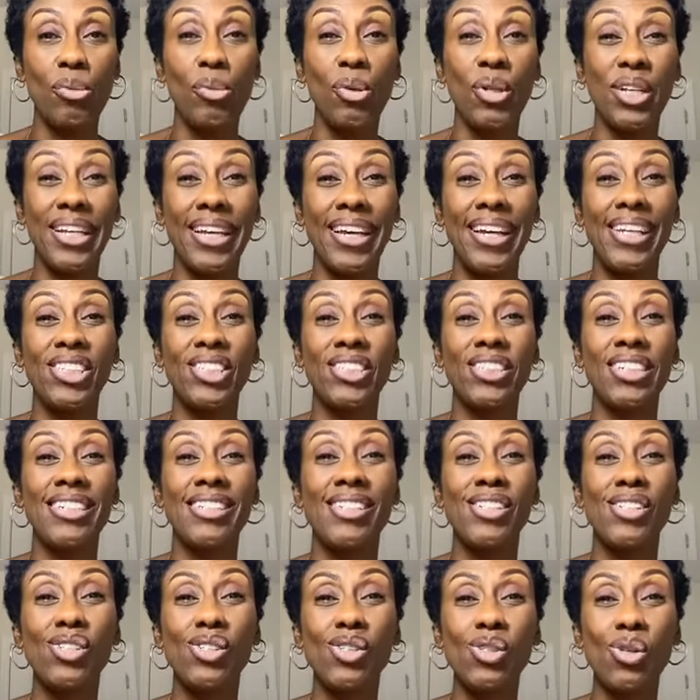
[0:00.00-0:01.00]
Communication
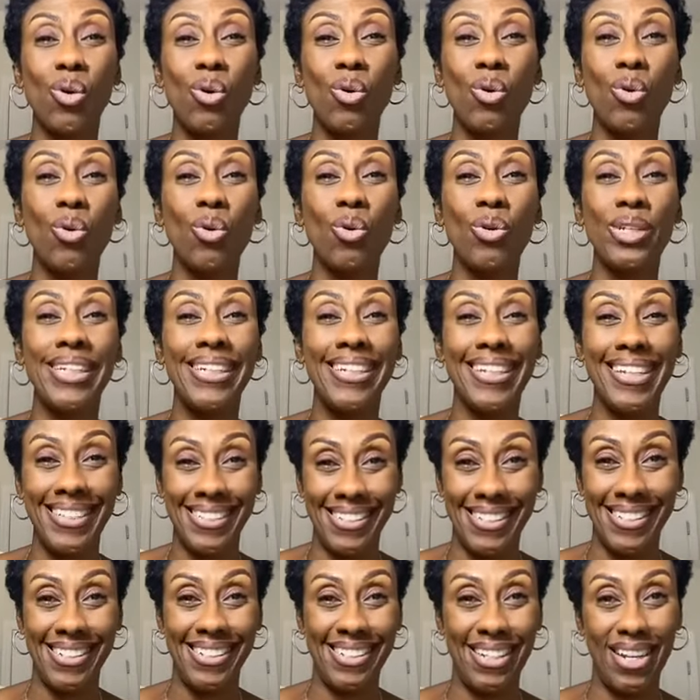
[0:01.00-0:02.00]
is so
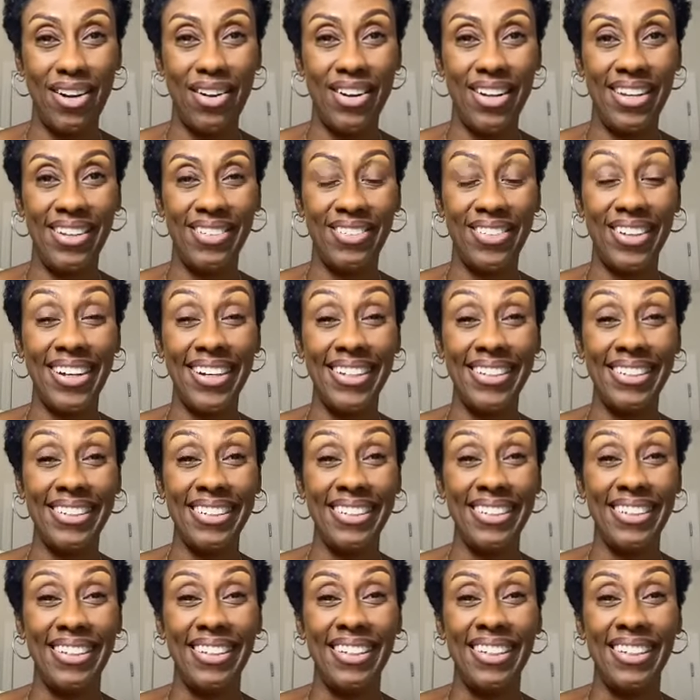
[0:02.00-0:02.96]
necessary, right?